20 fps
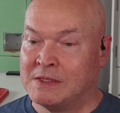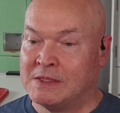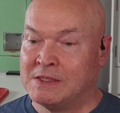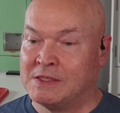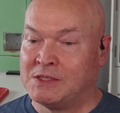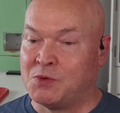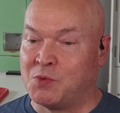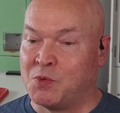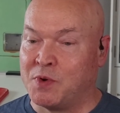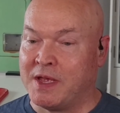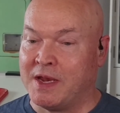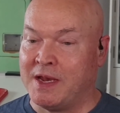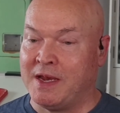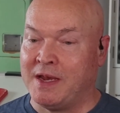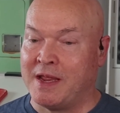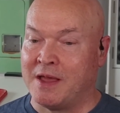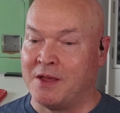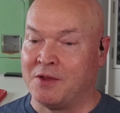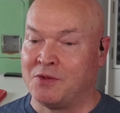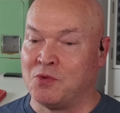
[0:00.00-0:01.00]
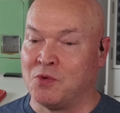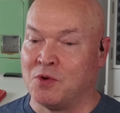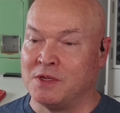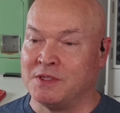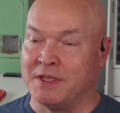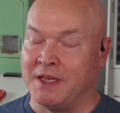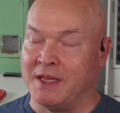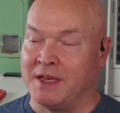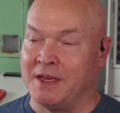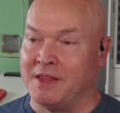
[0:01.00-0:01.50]
So we're getting down
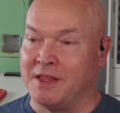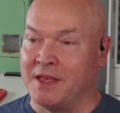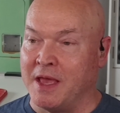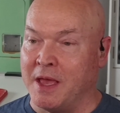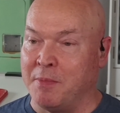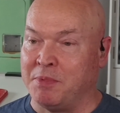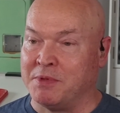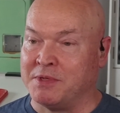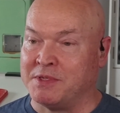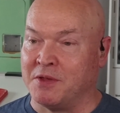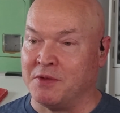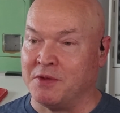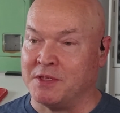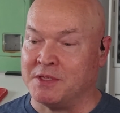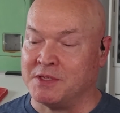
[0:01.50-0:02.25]
towards the end of the episode.